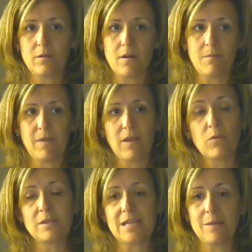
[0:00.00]
like
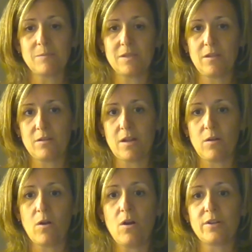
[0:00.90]
3 times a year
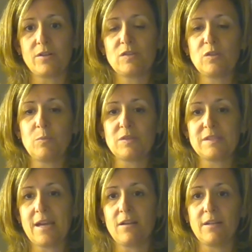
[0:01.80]
now, called our Super
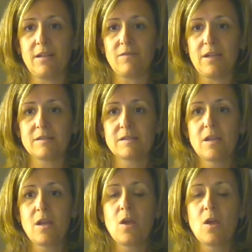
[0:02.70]
Saturday events.